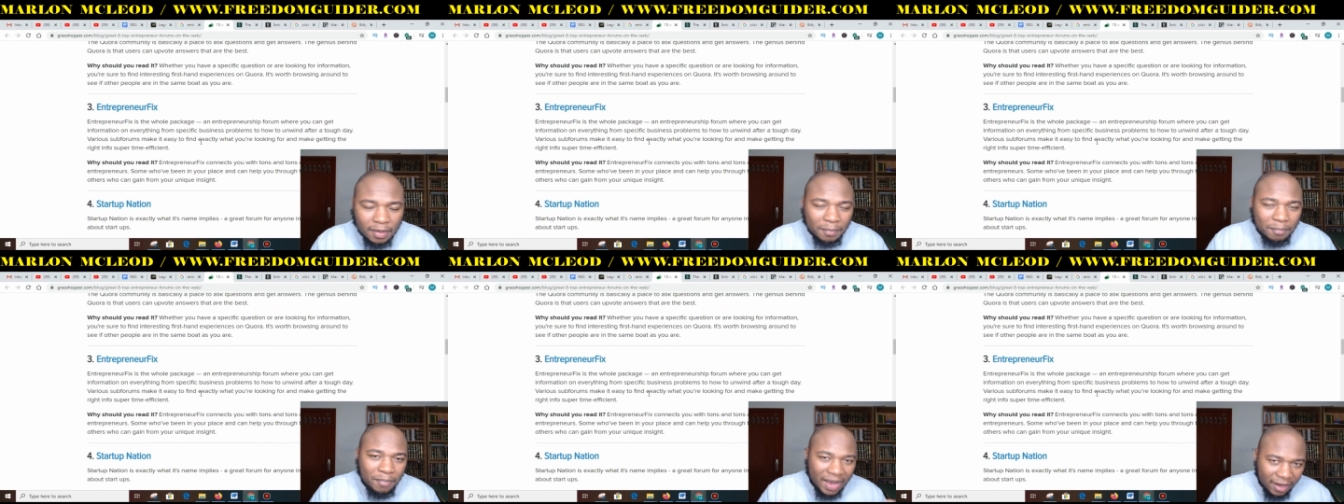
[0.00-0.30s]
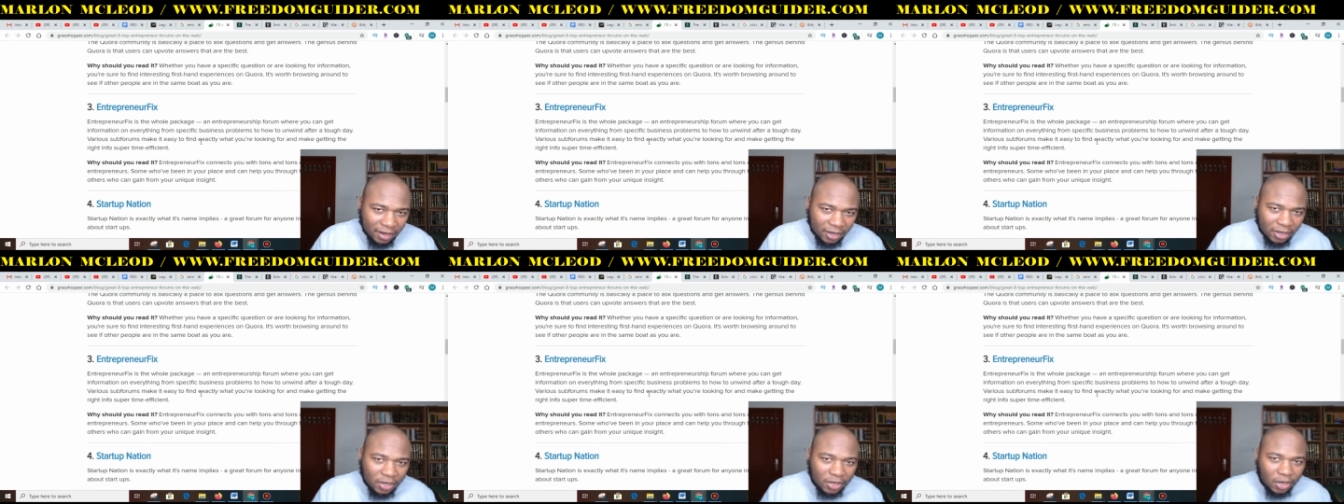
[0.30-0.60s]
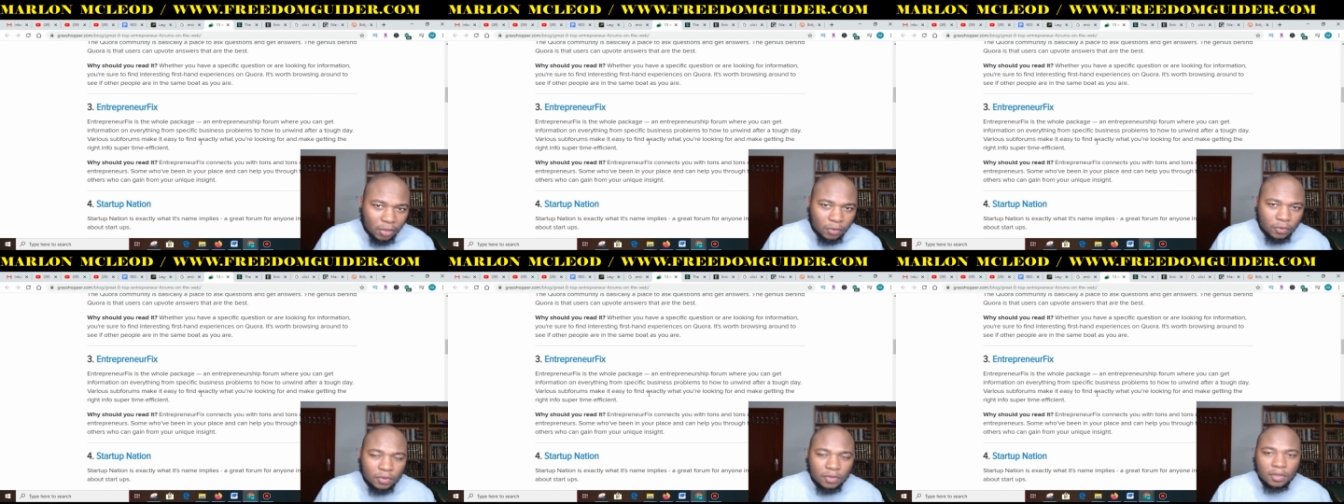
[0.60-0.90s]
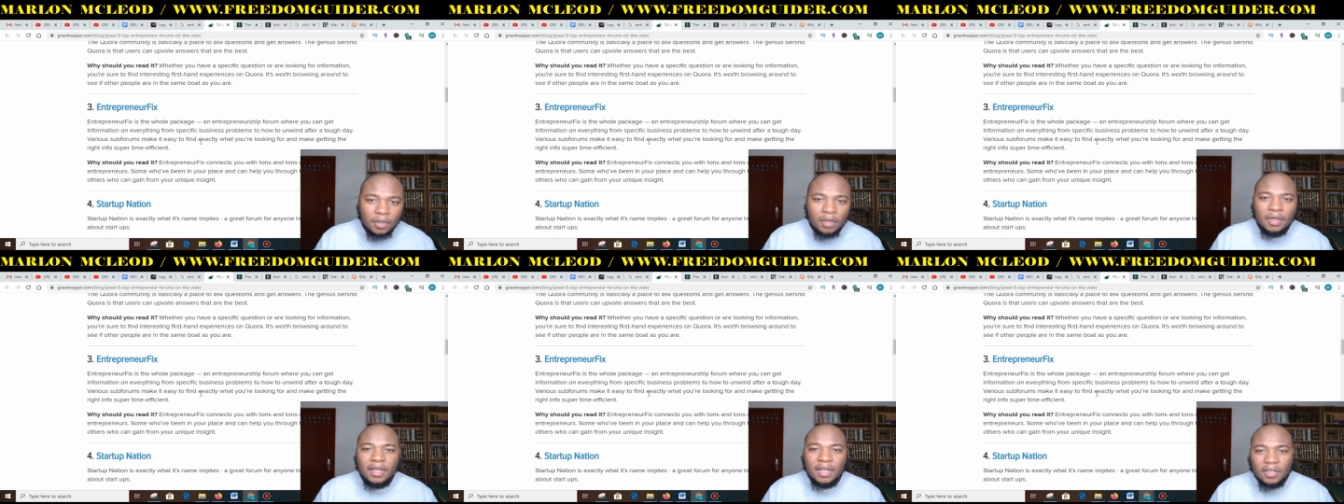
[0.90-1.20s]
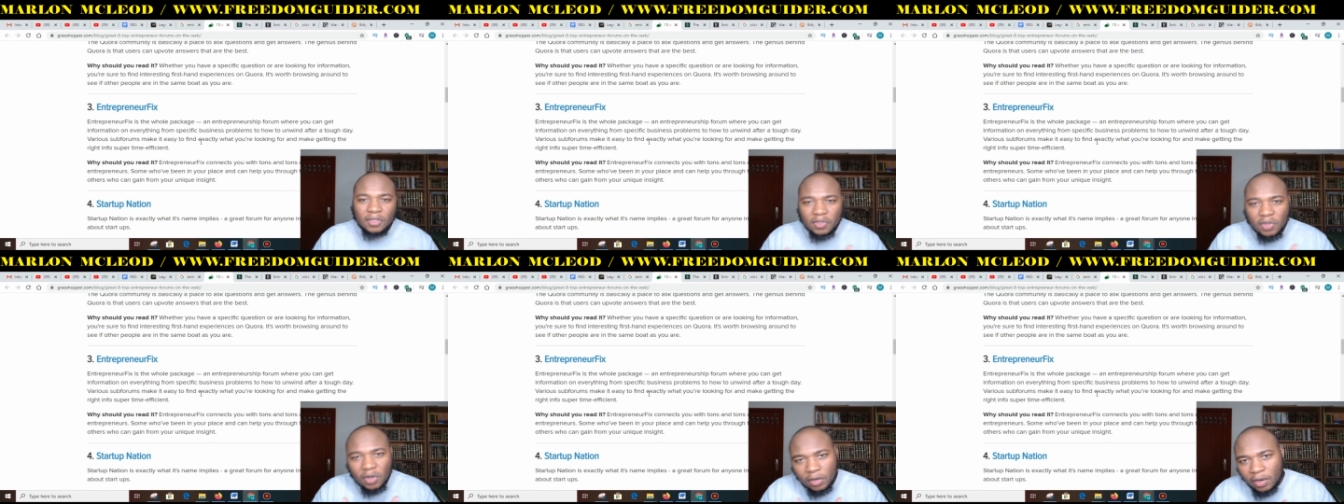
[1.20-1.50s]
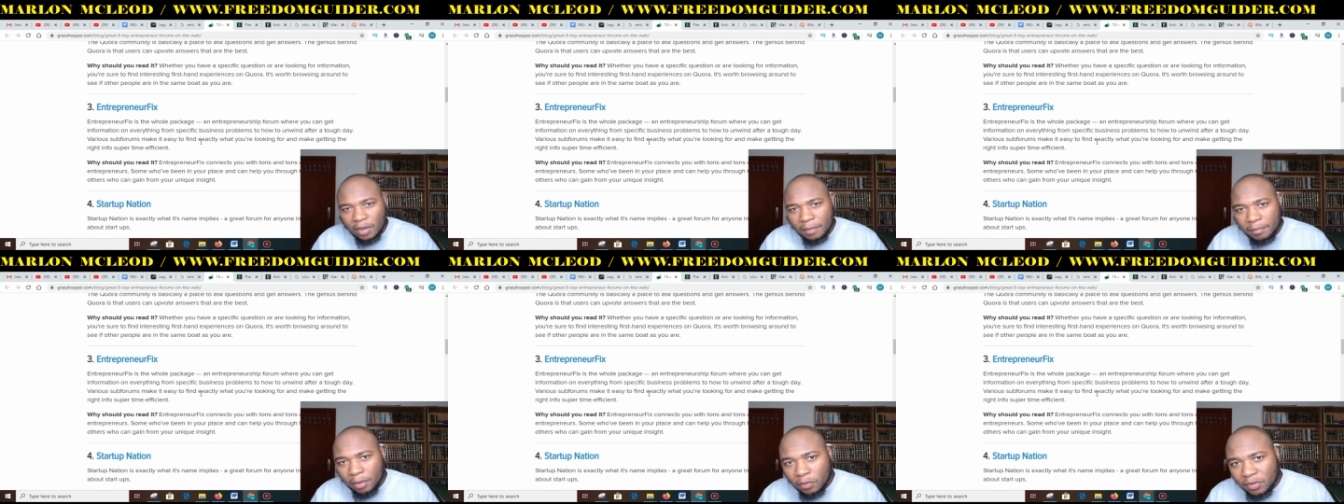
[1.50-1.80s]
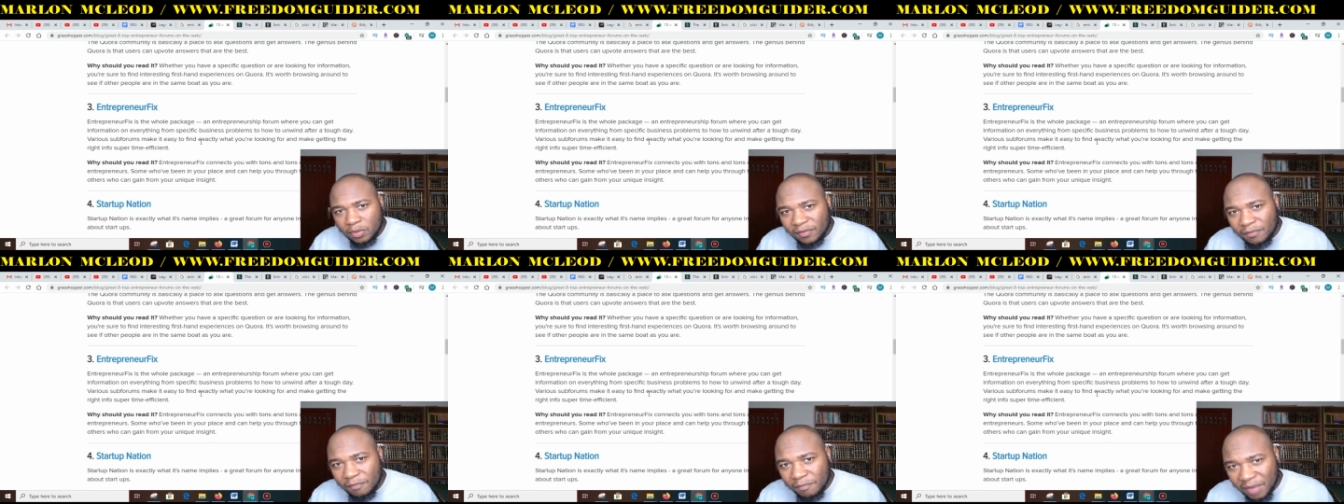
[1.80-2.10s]
bank account a certain
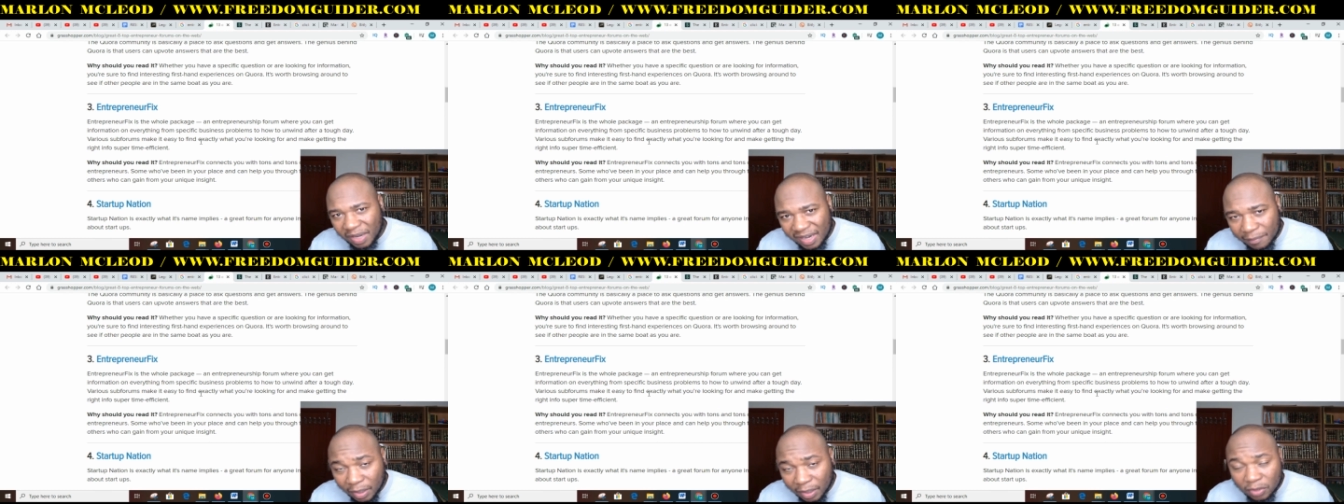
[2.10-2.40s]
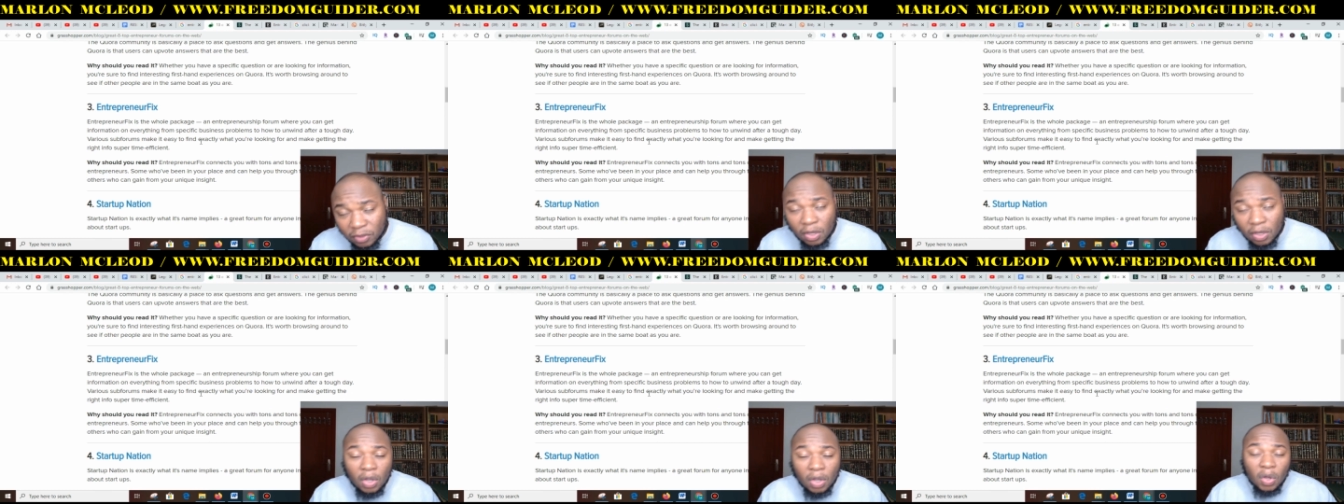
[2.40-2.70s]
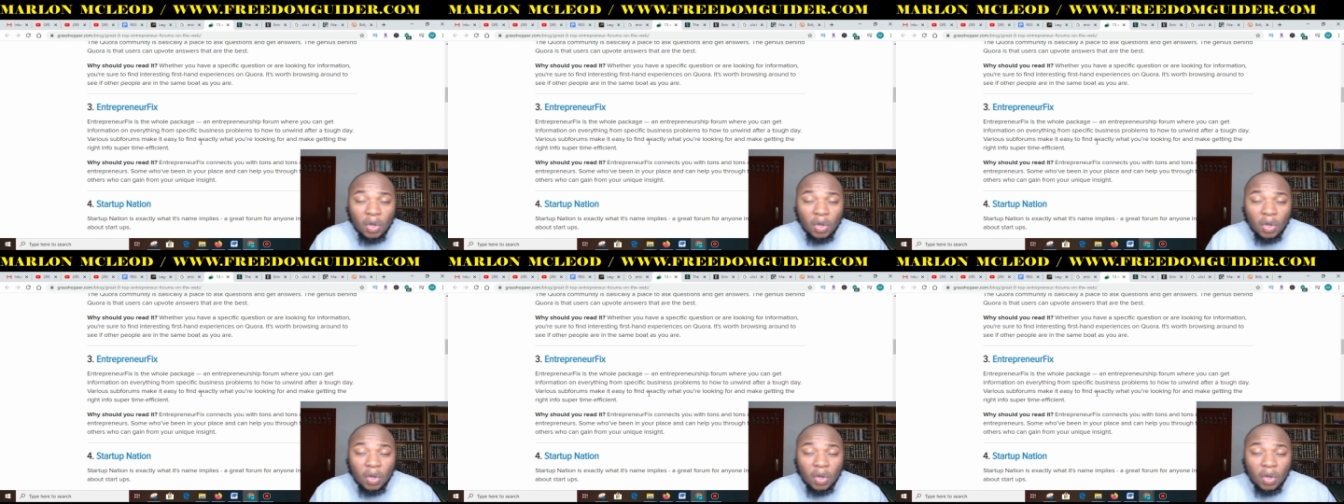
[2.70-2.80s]
amount of money, but